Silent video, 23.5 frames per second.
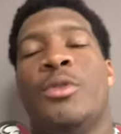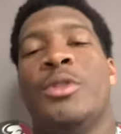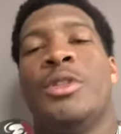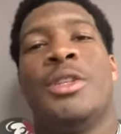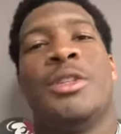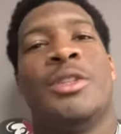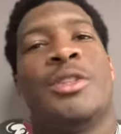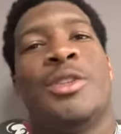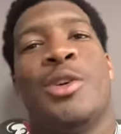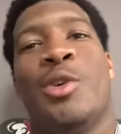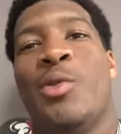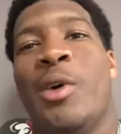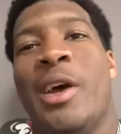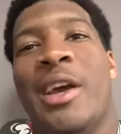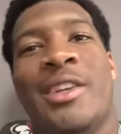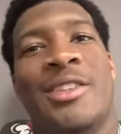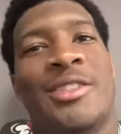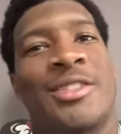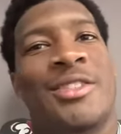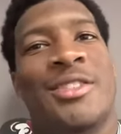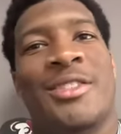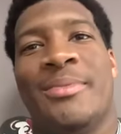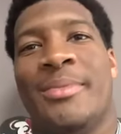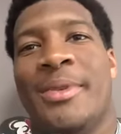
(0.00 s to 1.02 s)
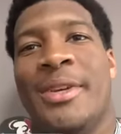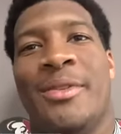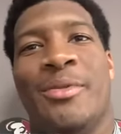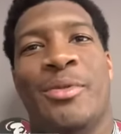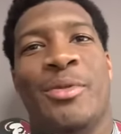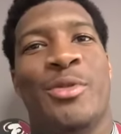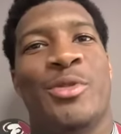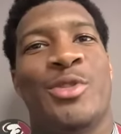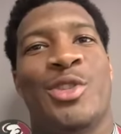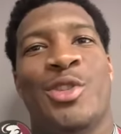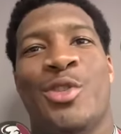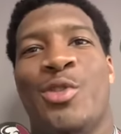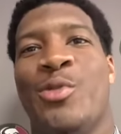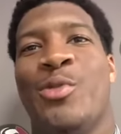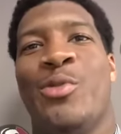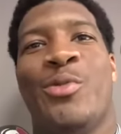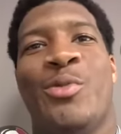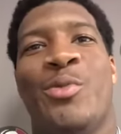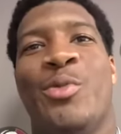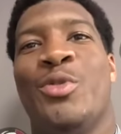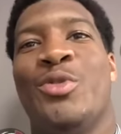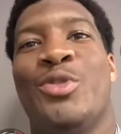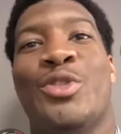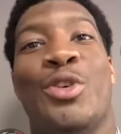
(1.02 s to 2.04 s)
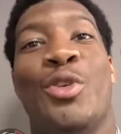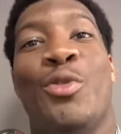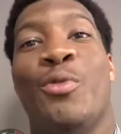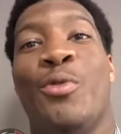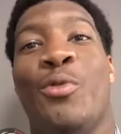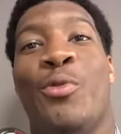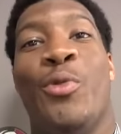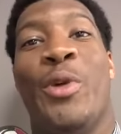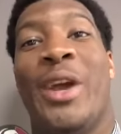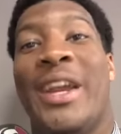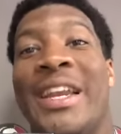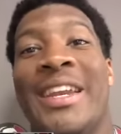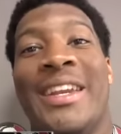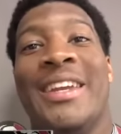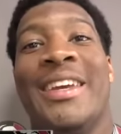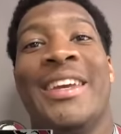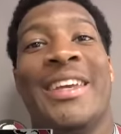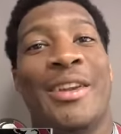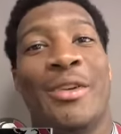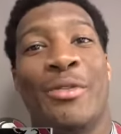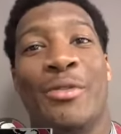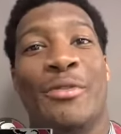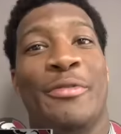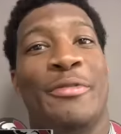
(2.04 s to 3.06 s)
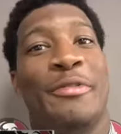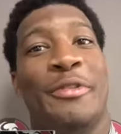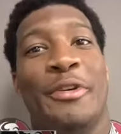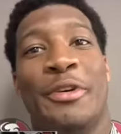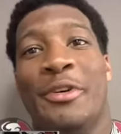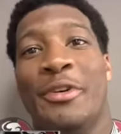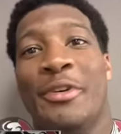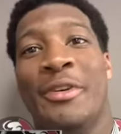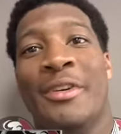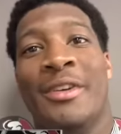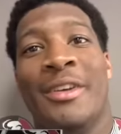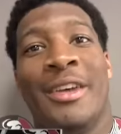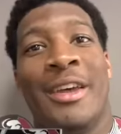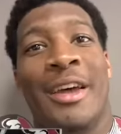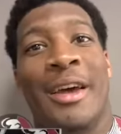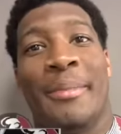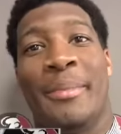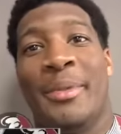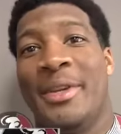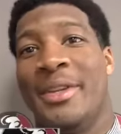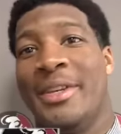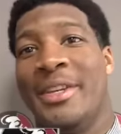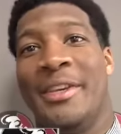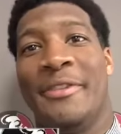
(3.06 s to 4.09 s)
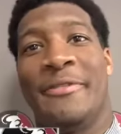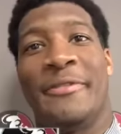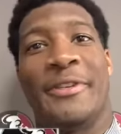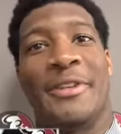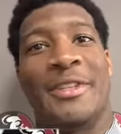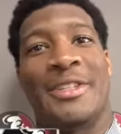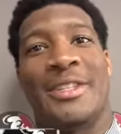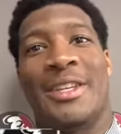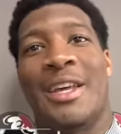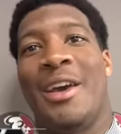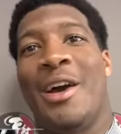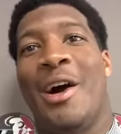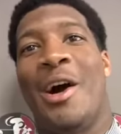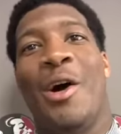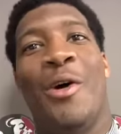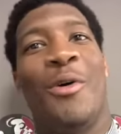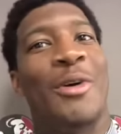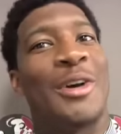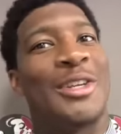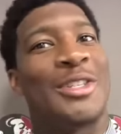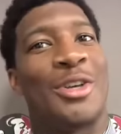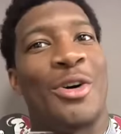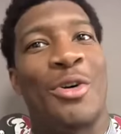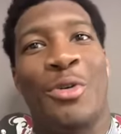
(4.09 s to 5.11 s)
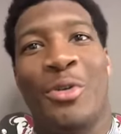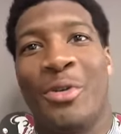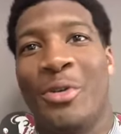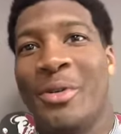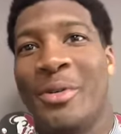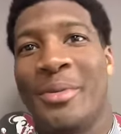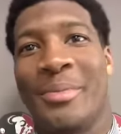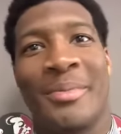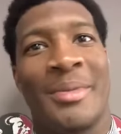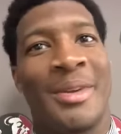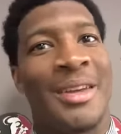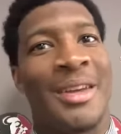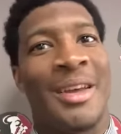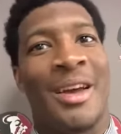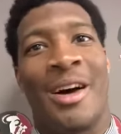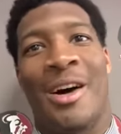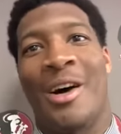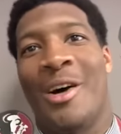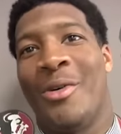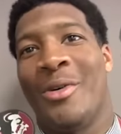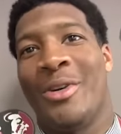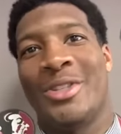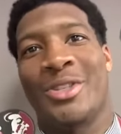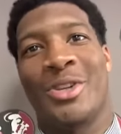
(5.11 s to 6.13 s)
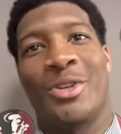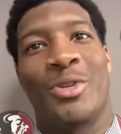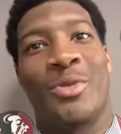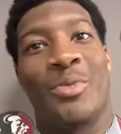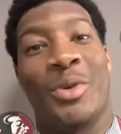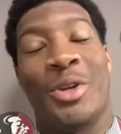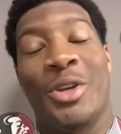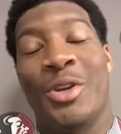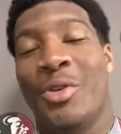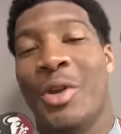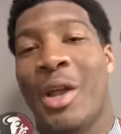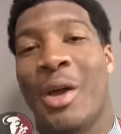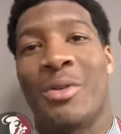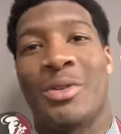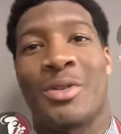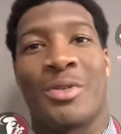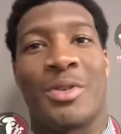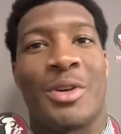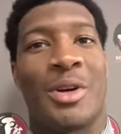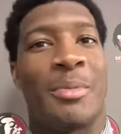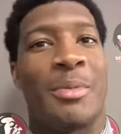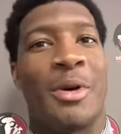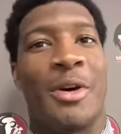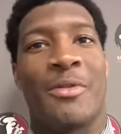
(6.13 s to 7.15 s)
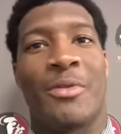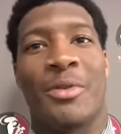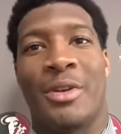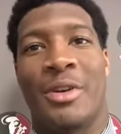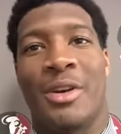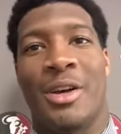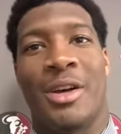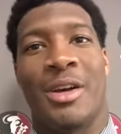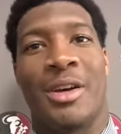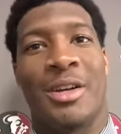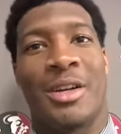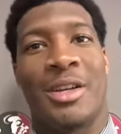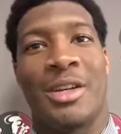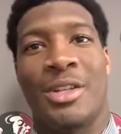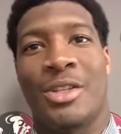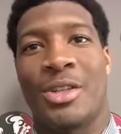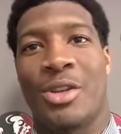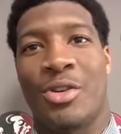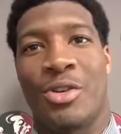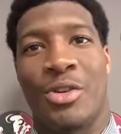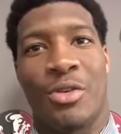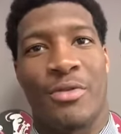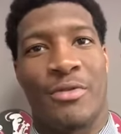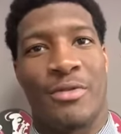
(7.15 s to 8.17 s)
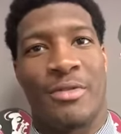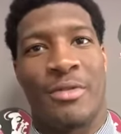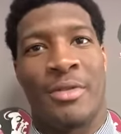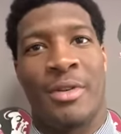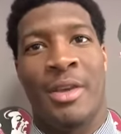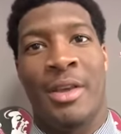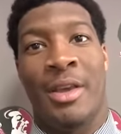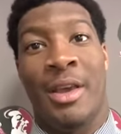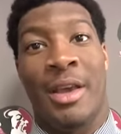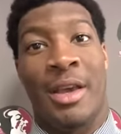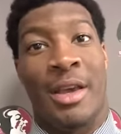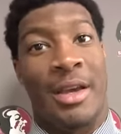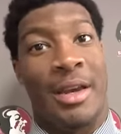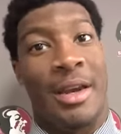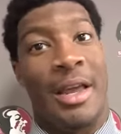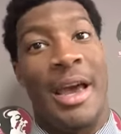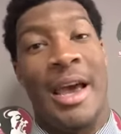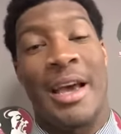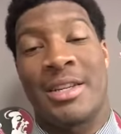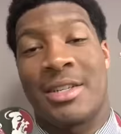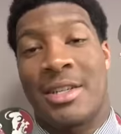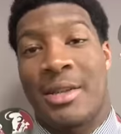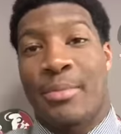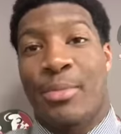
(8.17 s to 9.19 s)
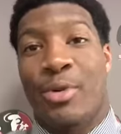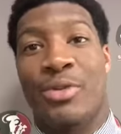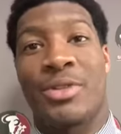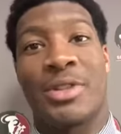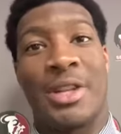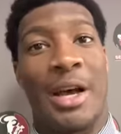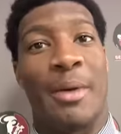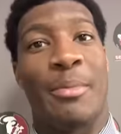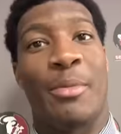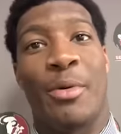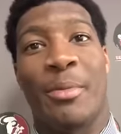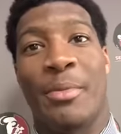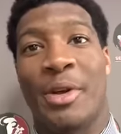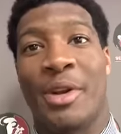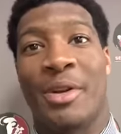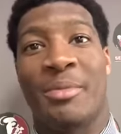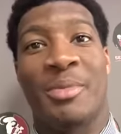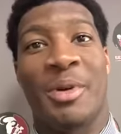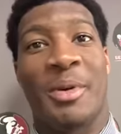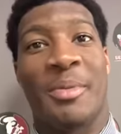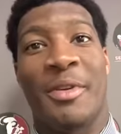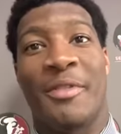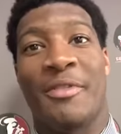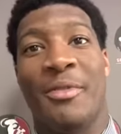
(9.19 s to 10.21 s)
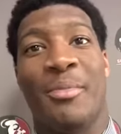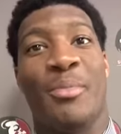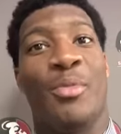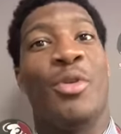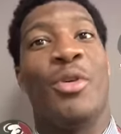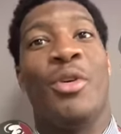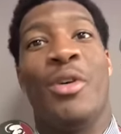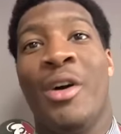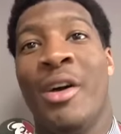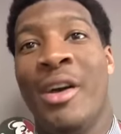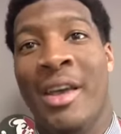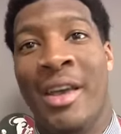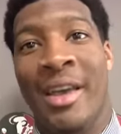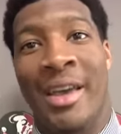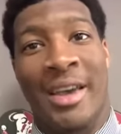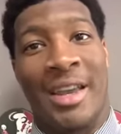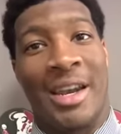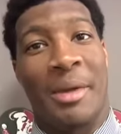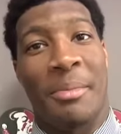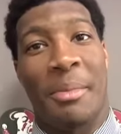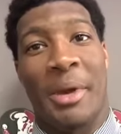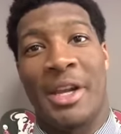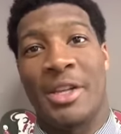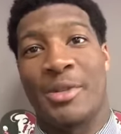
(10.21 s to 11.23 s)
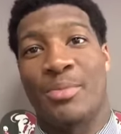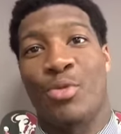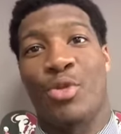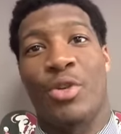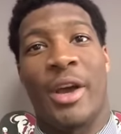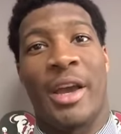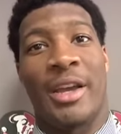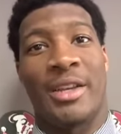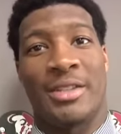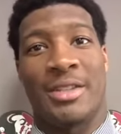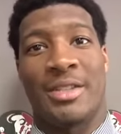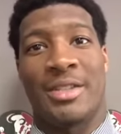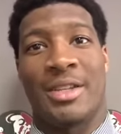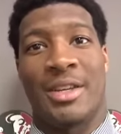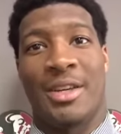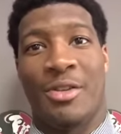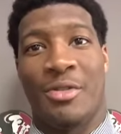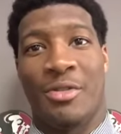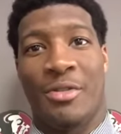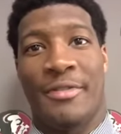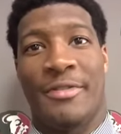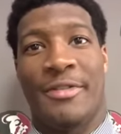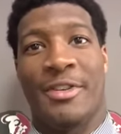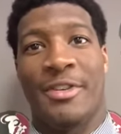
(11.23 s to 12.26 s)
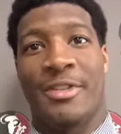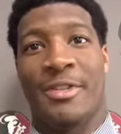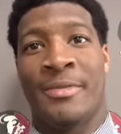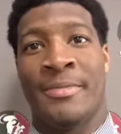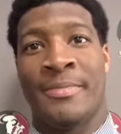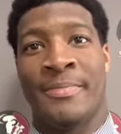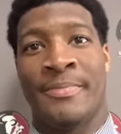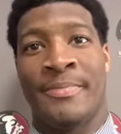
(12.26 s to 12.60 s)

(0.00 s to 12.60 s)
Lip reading: We were just so anxious, man. We were so ready to get on the field. I mean, defense, they always holding them. We knew they was going to come off with a good turnover. And that actually boosted our momentum up even more. And it made us more anxious to get on the field.